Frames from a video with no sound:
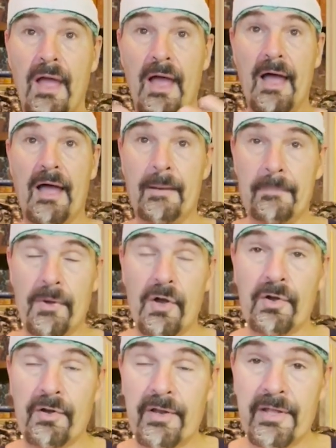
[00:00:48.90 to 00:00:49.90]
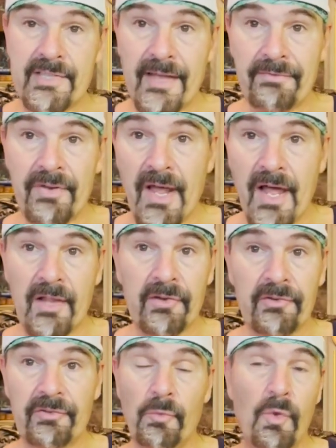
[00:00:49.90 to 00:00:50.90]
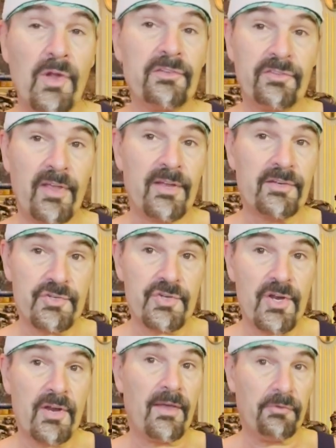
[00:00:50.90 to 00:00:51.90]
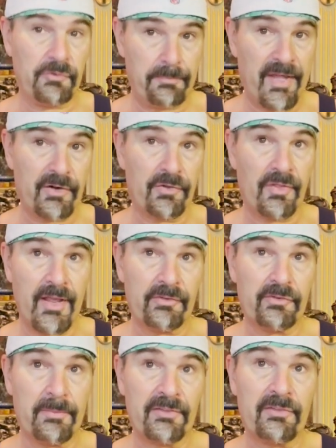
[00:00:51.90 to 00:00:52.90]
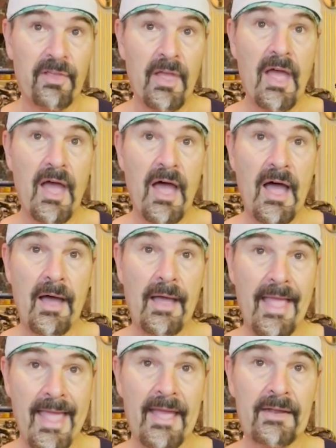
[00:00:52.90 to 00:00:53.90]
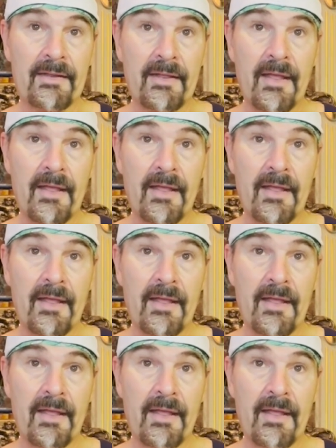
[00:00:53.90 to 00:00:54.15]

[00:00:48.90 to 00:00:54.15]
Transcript: earned $7.01 a share. That was better than estimates. Shares are up about